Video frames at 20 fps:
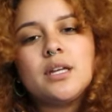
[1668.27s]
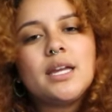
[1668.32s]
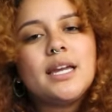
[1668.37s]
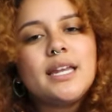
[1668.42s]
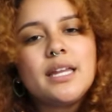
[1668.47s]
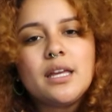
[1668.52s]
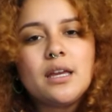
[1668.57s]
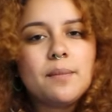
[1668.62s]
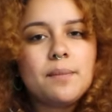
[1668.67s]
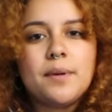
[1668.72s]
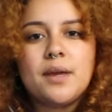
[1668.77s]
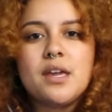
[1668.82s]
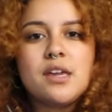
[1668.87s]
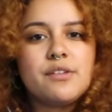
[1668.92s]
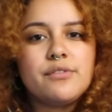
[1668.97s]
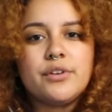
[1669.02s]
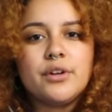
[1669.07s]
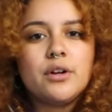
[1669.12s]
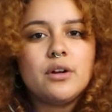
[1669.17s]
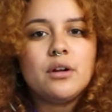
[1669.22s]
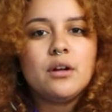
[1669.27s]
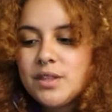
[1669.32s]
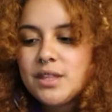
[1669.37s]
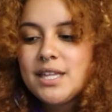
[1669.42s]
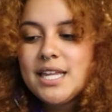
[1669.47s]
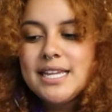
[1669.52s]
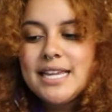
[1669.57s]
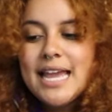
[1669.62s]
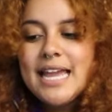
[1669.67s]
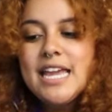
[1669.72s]
Idiot behavior.
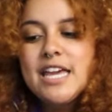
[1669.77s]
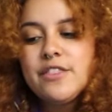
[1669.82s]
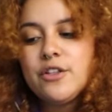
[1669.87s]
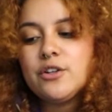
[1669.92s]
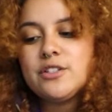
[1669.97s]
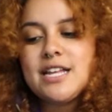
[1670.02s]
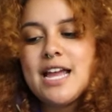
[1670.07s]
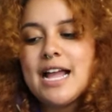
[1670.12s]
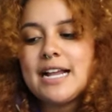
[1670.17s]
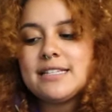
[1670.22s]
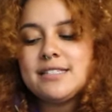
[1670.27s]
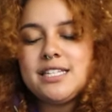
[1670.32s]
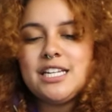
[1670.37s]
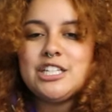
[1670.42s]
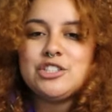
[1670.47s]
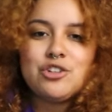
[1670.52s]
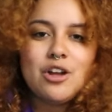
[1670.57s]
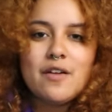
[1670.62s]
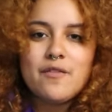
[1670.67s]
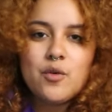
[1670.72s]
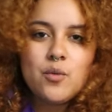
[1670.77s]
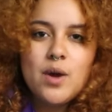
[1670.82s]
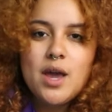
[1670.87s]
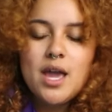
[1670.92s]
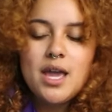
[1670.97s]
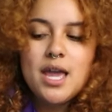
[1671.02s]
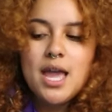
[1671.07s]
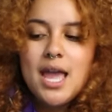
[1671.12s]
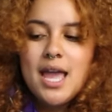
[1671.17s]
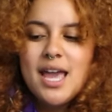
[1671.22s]
They get in their taxi and drive
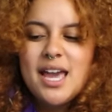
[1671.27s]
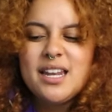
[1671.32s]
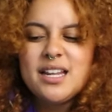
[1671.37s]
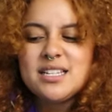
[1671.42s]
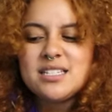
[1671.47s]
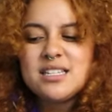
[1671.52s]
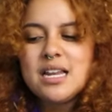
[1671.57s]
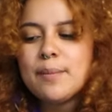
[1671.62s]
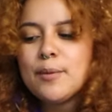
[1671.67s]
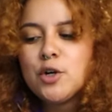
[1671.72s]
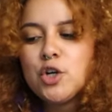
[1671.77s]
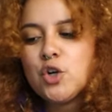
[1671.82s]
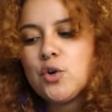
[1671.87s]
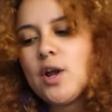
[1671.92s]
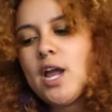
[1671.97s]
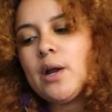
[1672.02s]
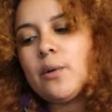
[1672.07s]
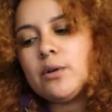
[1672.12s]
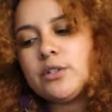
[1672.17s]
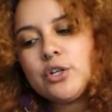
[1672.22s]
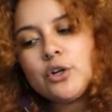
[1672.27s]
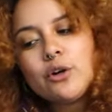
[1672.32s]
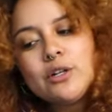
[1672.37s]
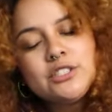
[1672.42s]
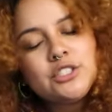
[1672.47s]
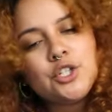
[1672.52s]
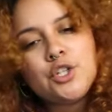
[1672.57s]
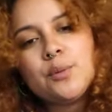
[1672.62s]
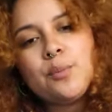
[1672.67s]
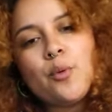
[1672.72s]
away, and a stubborn Craig
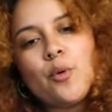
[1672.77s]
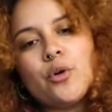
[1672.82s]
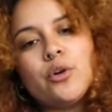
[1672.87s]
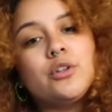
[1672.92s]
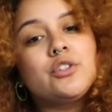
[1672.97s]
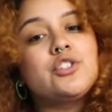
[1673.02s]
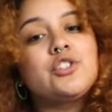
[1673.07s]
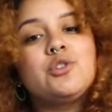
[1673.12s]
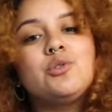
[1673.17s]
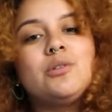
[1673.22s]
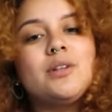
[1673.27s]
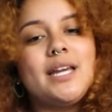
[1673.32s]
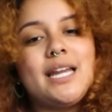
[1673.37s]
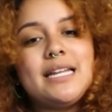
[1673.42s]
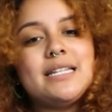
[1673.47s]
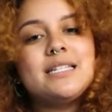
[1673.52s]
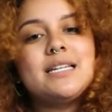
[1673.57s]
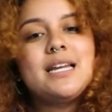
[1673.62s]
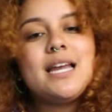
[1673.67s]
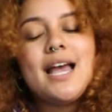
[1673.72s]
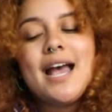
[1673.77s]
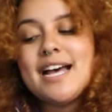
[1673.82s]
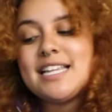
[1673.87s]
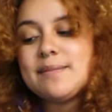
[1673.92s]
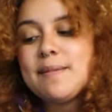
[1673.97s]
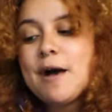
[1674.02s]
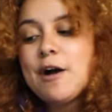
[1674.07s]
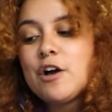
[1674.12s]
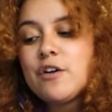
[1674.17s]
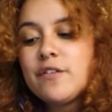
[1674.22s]
returns to the portal too late,
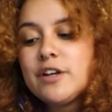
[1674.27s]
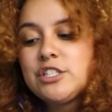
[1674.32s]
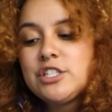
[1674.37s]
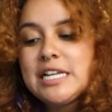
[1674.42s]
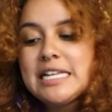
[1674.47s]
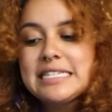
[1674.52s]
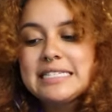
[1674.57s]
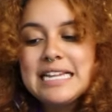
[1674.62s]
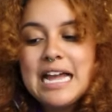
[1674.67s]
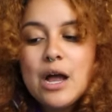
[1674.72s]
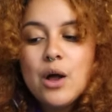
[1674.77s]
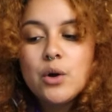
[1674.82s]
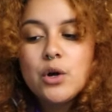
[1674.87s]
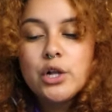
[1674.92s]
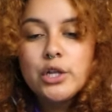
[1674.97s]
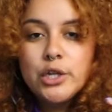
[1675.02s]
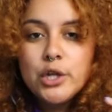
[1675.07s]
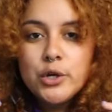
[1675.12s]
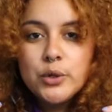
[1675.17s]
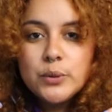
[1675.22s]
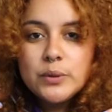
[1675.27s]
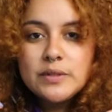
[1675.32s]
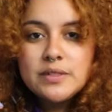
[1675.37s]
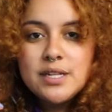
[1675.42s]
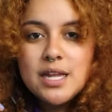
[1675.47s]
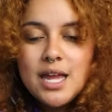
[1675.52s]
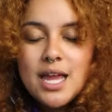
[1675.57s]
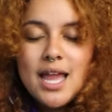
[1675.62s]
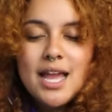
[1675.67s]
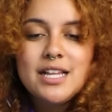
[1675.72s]
as Malkovich is now
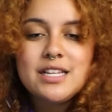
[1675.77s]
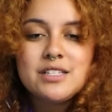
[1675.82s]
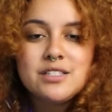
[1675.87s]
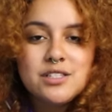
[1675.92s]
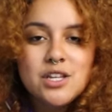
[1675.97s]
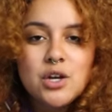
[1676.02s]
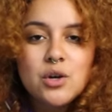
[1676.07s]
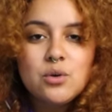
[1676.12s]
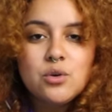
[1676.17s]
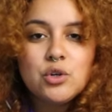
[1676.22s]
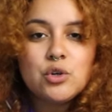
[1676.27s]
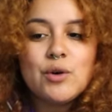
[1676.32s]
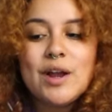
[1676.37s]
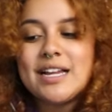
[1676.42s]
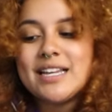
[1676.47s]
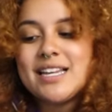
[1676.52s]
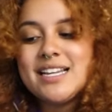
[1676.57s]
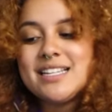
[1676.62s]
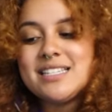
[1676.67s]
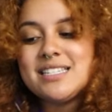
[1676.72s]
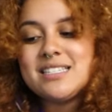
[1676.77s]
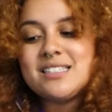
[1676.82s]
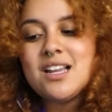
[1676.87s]
closed, and so Craig is